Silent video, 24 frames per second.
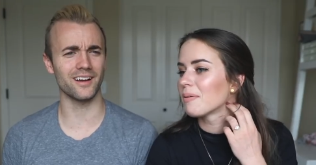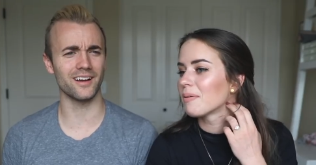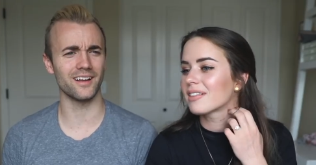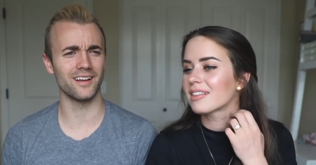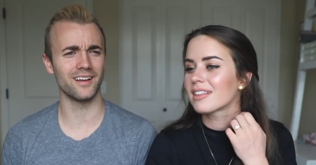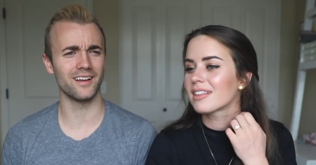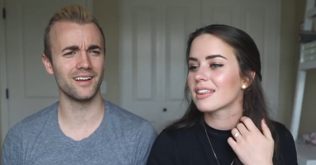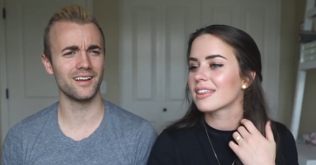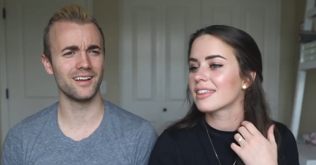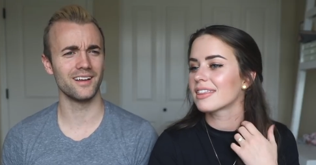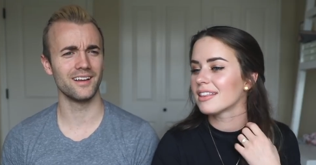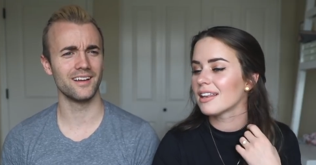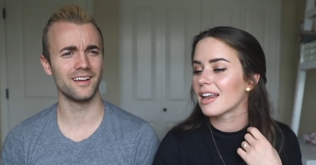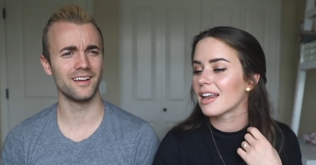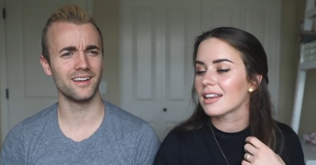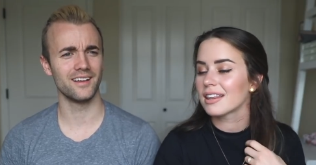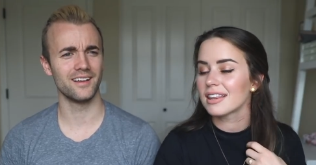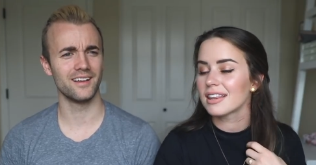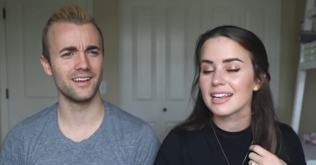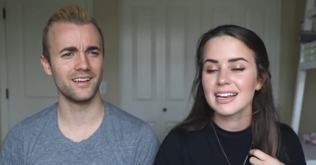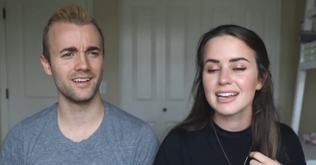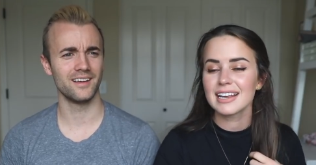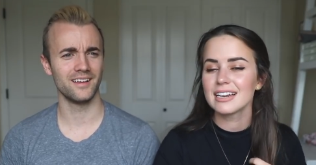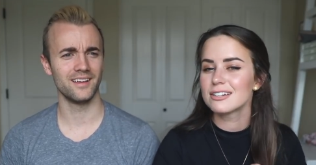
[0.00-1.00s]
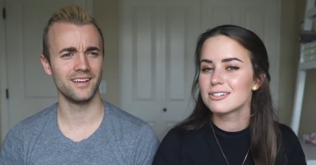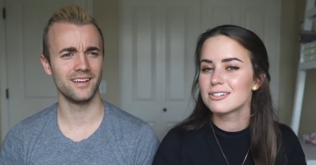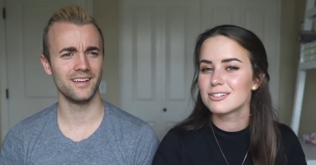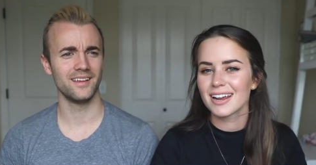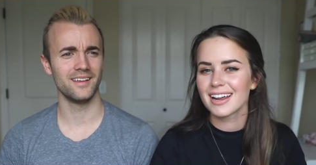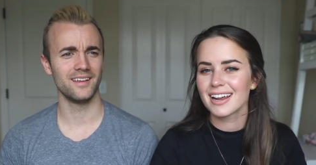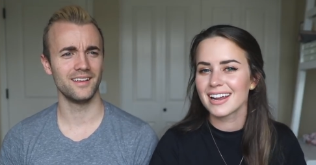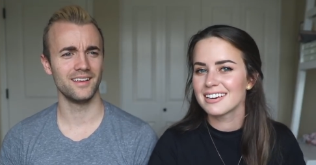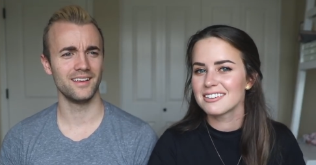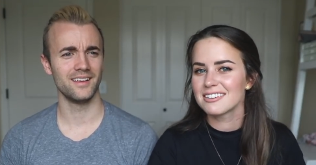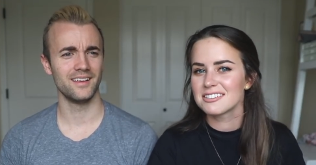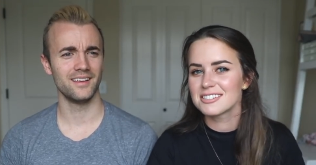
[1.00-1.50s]
Speaker 1: But
Speaker 2: the nothing had
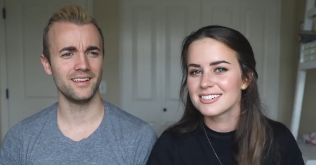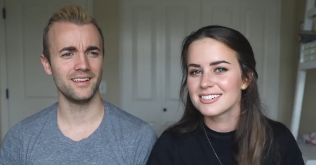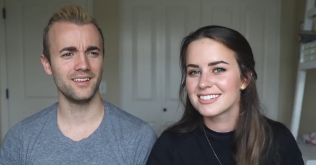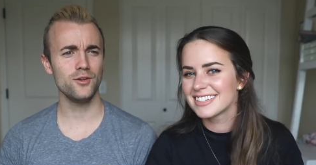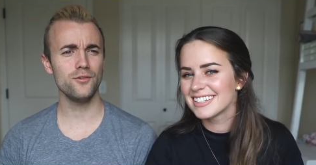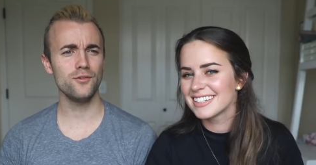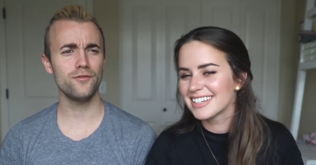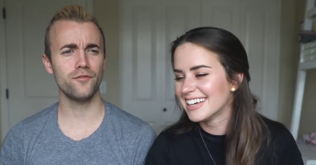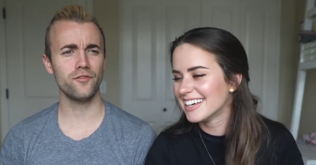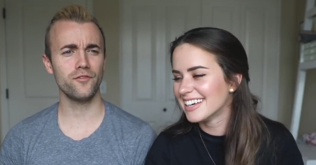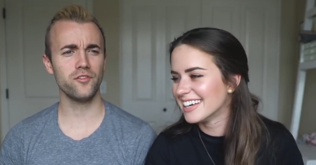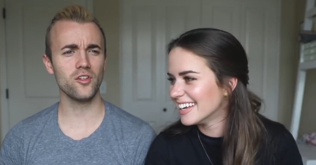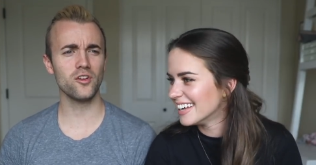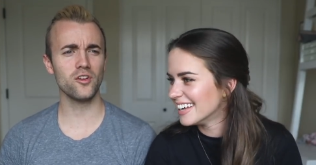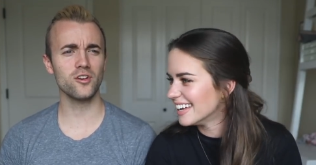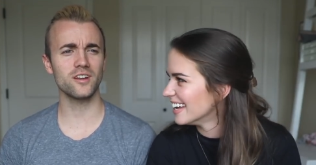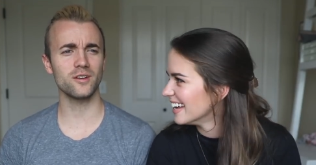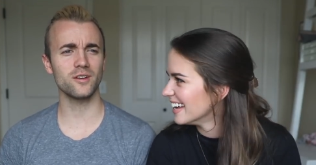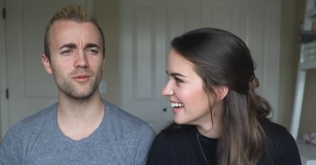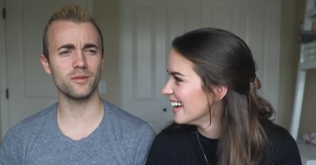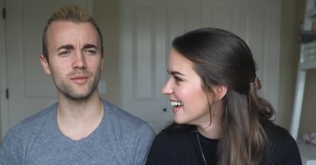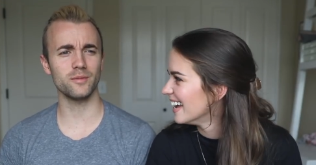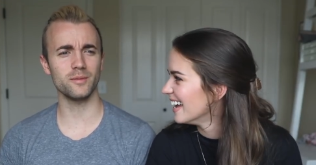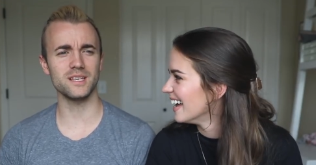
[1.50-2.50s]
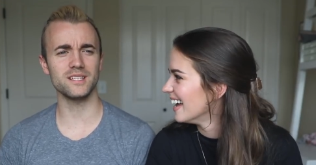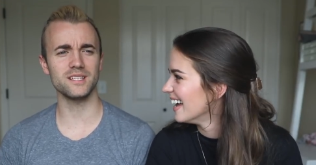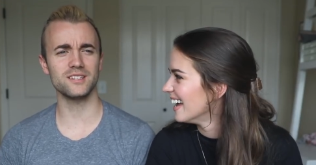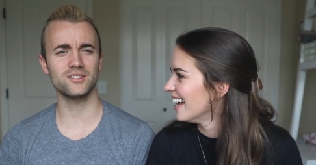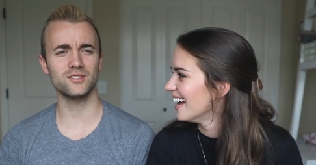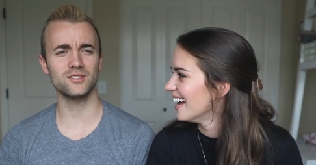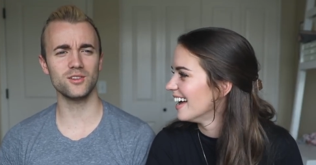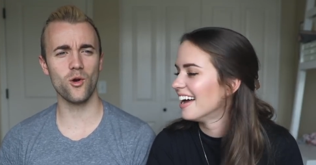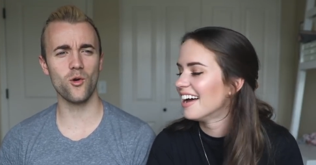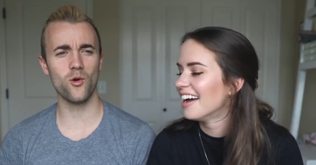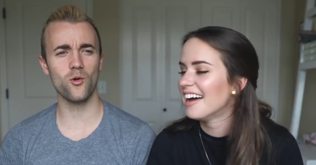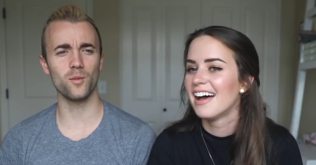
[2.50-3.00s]
changed.
Speaker 1: You flirted with me
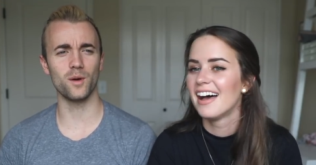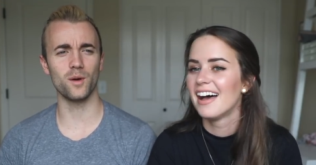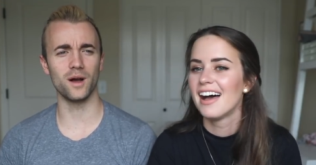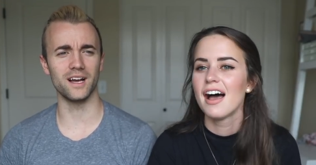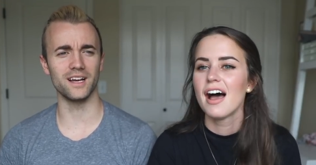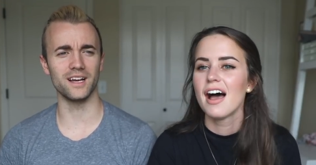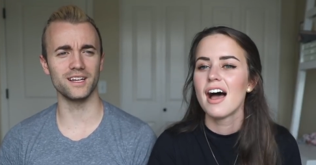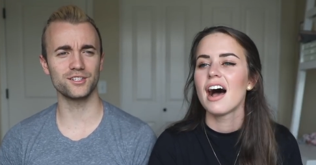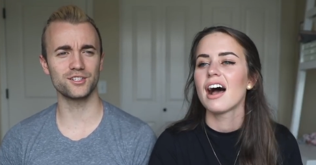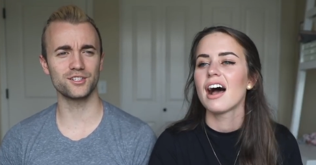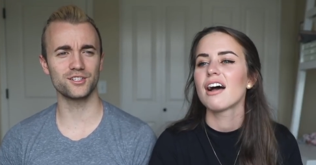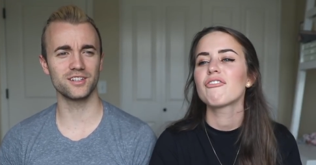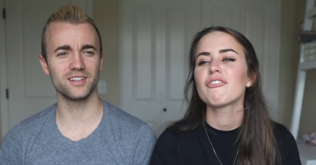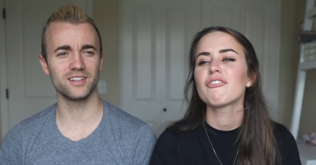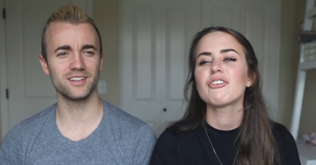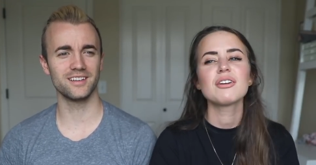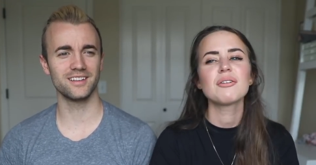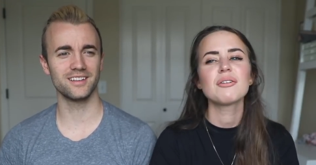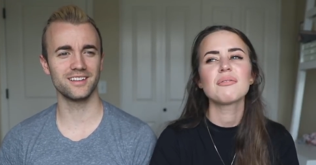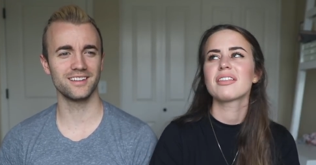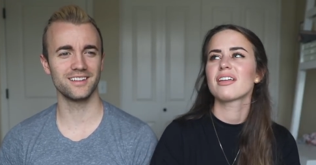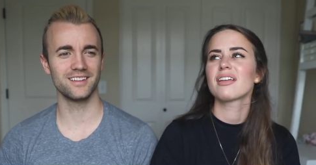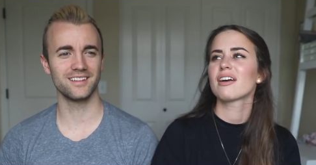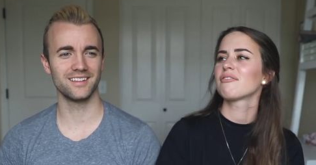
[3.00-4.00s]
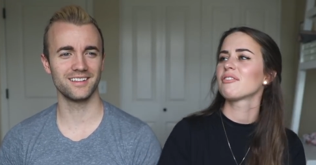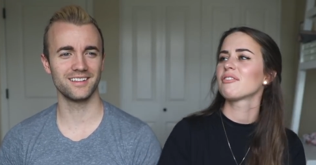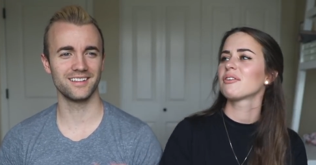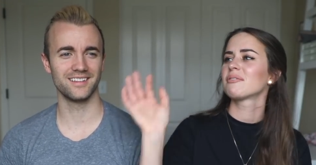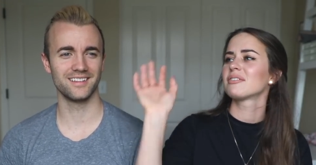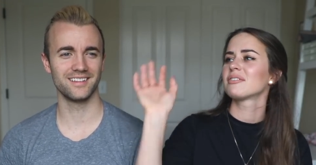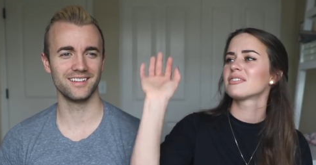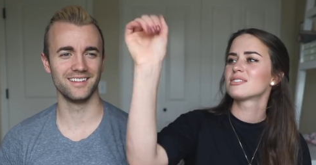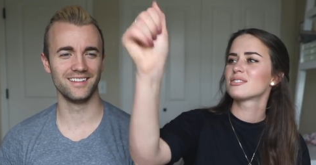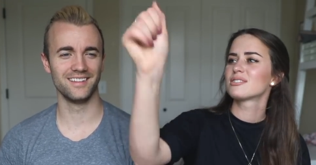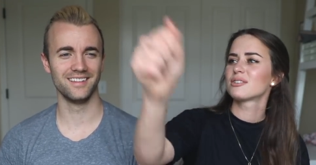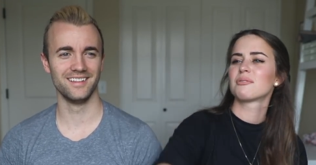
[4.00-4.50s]
so much. I
Speaker 2: flirted with
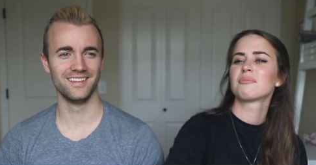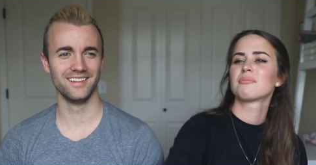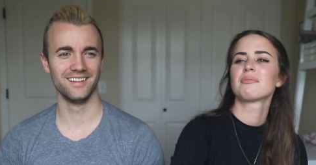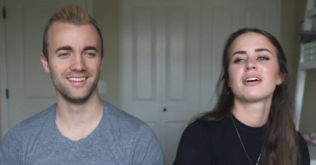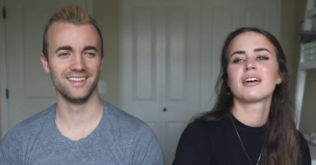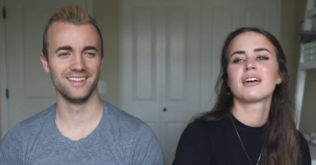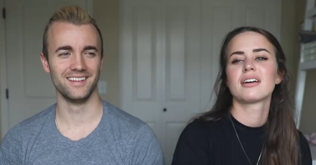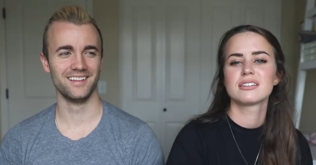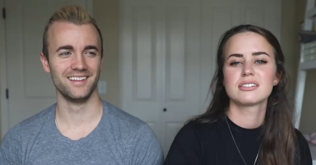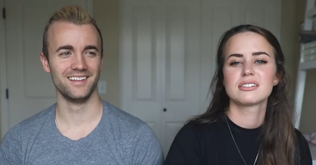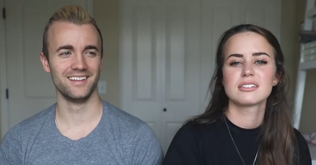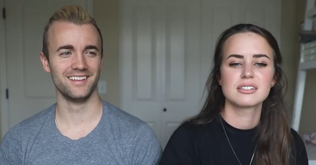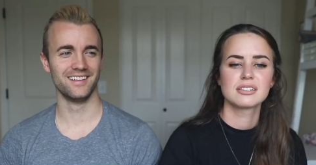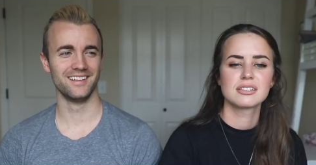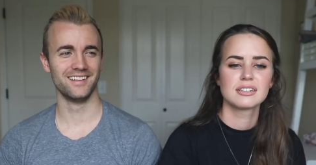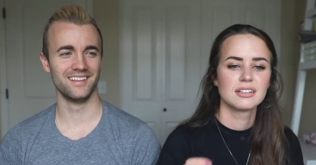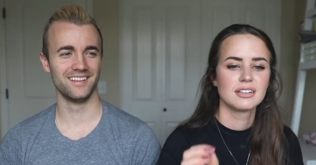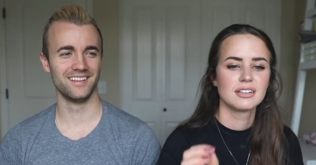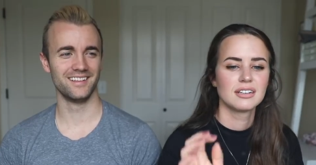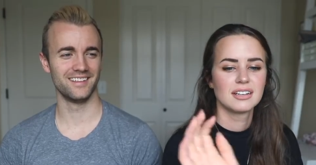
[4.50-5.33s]
everyone so much.